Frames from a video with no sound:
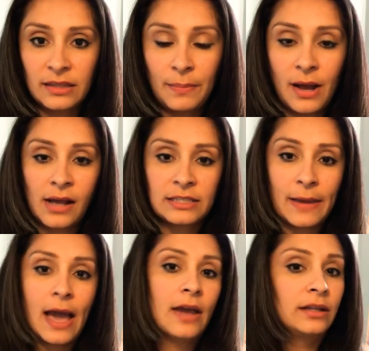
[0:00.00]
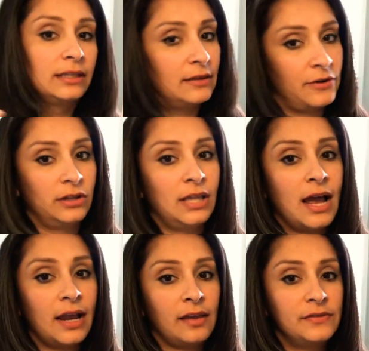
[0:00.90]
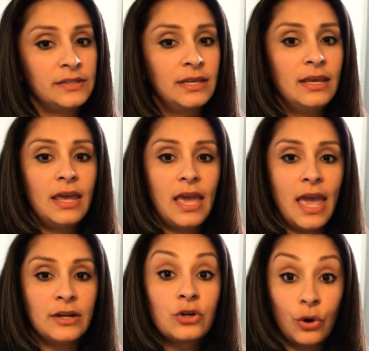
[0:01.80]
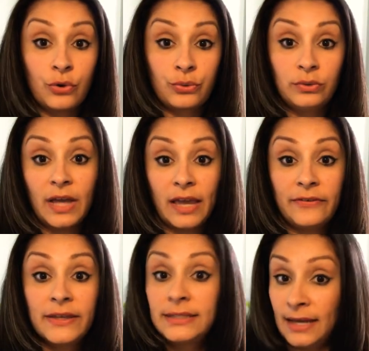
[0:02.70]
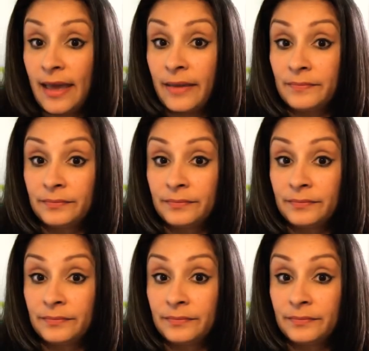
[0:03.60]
the box about how to live our lives and go through life today,